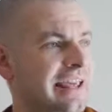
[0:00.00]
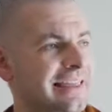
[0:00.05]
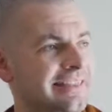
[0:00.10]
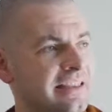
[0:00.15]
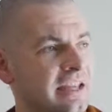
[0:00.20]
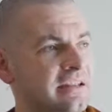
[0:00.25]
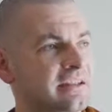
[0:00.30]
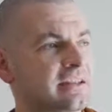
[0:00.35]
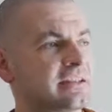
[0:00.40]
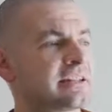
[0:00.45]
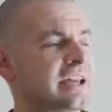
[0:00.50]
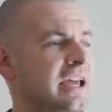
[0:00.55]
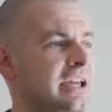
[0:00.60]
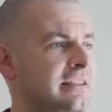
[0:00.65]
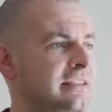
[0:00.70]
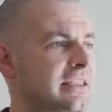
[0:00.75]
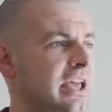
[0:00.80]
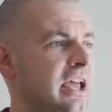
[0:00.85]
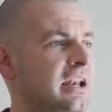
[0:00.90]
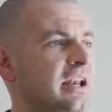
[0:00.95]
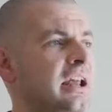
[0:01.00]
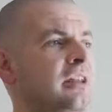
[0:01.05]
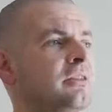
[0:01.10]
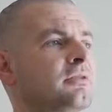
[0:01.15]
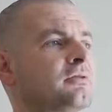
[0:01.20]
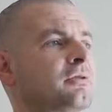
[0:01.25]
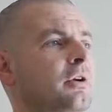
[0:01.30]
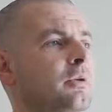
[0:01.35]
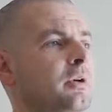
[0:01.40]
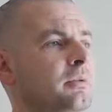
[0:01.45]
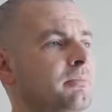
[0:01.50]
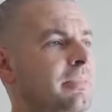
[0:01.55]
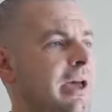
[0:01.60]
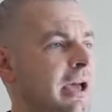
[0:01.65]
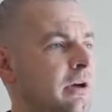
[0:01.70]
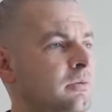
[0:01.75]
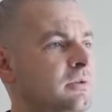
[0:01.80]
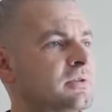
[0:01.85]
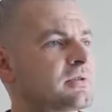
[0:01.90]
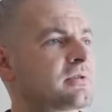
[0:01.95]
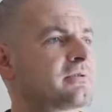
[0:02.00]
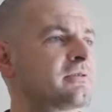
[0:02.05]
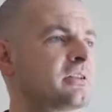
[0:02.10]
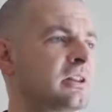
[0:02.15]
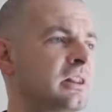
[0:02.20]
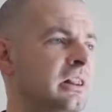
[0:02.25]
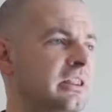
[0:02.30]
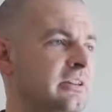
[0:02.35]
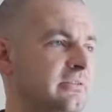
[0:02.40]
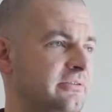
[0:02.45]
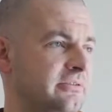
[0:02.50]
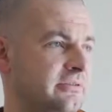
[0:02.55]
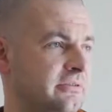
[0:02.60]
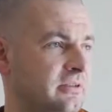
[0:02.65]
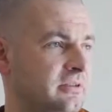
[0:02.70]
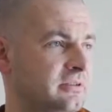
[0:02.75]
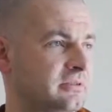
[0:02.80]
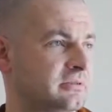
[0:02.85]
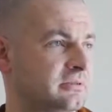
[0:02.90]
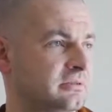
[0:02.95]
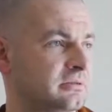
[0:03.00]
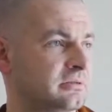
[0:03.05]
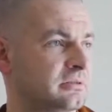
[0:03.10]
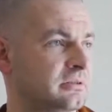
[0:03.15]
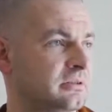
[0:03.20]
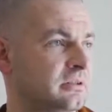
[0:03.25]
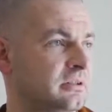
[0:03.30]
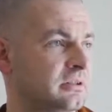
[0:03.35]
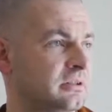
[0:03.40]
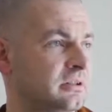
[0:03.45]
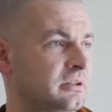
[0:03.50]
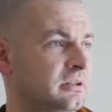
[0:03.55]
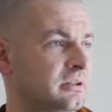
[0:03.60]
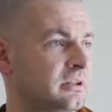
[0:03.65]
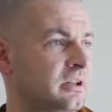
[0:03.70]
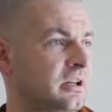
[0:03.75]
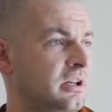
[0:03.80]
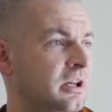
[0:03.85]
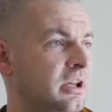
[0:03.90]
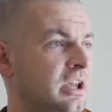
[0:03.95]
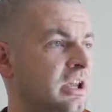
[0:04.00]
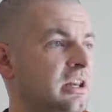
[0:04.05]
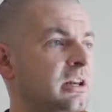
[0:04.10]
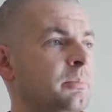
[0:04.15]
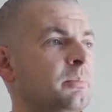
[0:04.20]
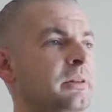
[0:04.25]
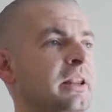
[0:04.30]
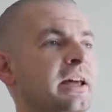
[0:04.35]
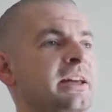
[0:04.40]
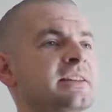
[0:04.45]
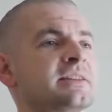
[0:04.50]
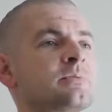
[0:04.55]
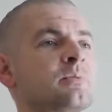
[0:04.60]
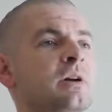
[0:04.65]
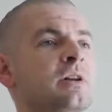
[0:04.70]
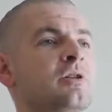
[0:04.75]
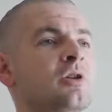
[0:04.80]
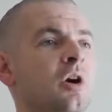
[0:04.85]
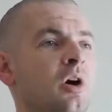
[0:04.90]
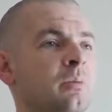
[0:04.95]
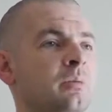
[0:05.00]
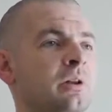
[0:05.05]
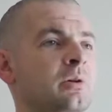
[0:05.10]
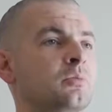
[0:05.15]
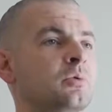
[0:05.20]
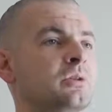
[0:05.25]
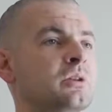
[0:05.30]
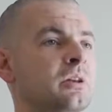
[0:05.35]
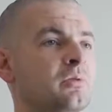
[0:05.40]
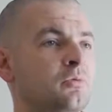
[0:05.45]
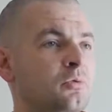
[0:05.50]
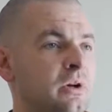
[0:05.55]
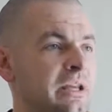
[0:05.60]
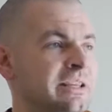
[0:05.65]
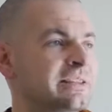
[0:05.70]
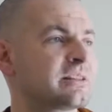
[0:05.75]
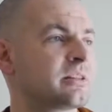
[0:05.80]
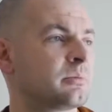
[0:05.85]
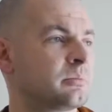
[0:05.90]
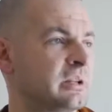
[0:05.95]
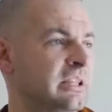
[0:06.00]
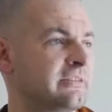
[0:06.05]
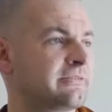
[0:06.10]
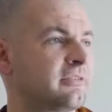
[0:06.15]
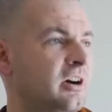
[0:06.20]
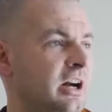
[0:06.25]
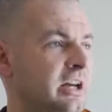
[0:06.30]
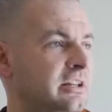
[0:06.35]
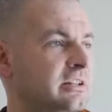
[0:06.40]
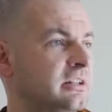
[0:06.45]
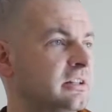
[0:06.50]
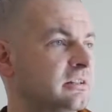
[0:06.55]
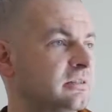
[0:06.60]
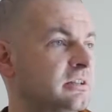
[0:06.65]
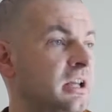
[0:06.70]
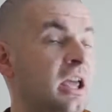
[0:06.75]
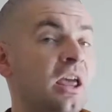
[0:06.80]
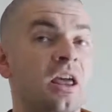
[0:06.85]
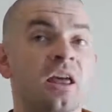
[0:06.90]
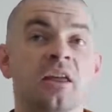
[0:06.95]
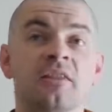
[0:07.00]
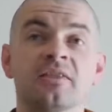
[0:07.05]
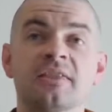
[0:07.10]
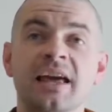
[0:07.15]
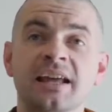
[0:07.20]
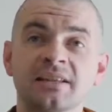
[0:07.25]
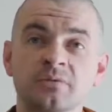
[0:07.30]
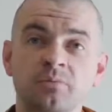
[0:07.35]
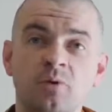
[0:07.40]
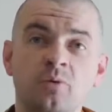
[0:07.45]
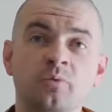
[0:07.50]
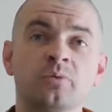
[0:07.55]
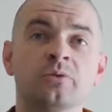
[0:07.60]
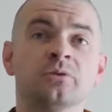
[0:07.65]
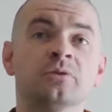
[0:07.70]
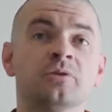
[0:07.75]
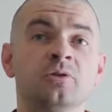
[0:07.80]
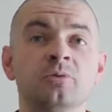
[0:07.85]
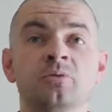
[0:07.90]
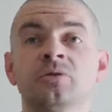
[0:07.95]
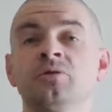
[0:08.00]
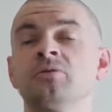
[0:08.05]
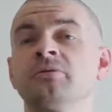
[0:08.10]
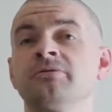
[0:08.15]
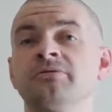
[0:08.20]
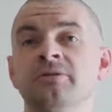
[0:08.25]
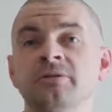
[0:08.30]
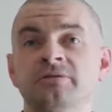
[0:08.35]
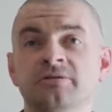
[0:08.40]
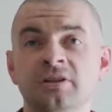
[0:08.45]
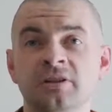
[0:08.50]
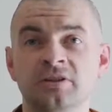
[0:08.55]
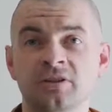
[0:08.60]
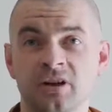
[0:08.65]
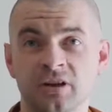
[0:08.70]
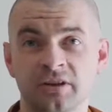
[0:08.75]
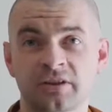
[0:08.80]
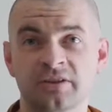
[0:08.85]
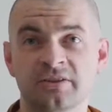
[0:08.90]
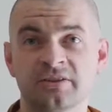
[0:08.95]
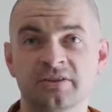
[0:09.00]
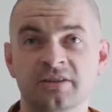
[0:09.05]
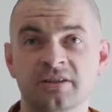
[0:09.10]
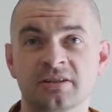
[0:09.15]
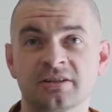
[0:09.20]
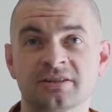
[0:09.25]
and then to take that and throw it backwards off a cliff in a place where nobody would reasonably find it. That's what we'll do with your $50.